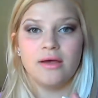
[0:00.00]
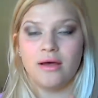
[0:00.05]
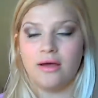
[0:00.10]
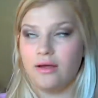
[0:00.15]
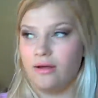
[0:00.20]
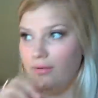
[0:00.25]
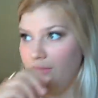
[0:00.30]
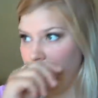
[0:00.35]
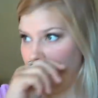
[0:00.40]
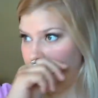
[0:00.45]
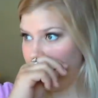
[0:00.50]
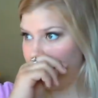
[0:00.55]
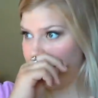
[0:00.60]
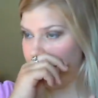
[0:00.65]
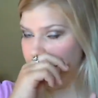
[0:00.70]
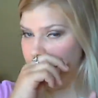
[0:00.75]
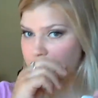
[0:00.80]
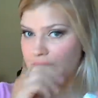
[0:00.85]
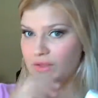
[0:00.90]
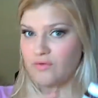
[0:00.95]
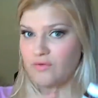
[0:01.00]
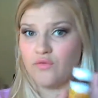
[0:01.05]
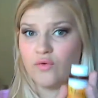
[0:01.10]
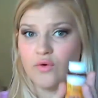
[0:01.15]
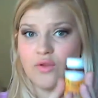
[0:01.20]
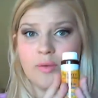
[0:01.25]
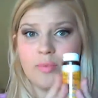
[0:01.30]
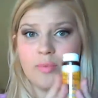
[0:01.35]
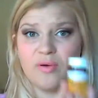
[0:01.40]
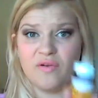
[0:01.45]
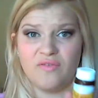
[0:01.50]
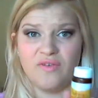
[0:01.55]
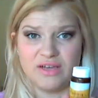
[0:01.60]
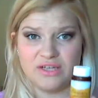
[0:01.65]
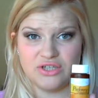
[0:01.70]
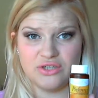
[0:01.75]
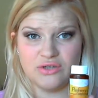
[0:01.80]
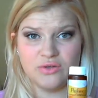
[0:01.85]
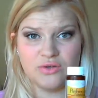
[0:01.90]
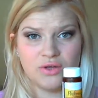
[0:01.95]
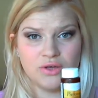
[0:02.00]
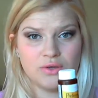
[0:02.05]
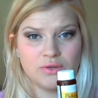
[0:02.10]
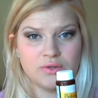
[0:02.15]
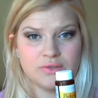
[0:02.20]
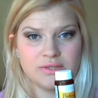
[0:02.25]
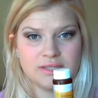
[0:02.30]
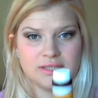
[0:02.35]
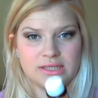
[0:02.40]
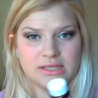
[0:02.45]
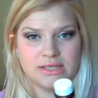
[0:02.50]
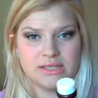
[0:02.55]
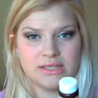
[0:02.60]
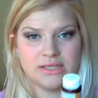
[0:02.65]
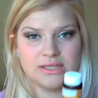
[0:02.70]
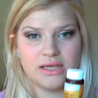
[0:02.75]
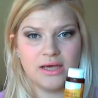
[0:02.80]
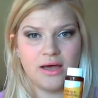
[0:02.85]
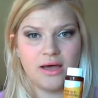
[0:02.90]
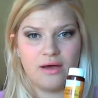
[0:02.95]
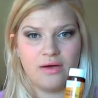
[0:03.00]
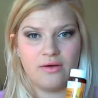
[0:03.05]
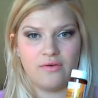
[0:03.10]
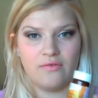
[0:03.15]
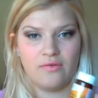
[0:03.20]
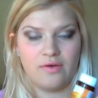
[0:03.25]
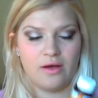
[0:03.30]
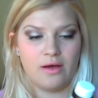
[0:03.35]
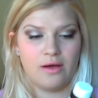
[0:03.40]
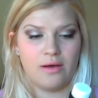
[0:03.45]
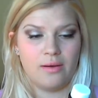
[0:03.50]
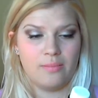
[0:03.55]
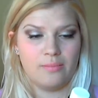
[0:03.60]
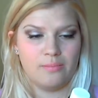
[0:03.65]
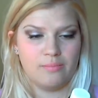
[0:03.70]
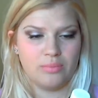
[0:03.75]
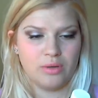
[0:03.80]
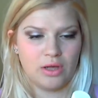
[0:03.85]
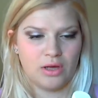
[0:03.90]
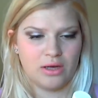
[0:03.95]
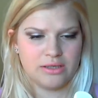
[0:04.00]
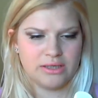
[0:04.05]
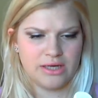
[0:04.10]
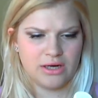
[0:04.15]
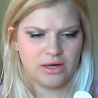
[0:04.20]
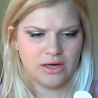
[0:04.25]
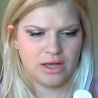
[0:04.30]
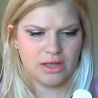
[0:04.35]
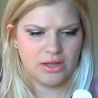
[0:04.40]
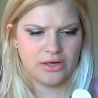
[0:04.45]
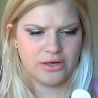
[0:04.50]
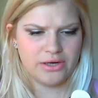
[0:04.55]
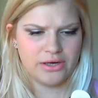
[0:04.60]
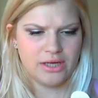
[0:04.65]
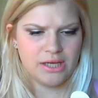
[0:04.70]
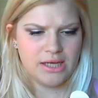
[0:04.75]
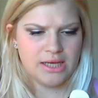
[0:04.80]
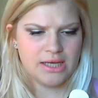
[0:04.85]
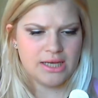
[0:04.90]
for their professional uses of blonde hair color.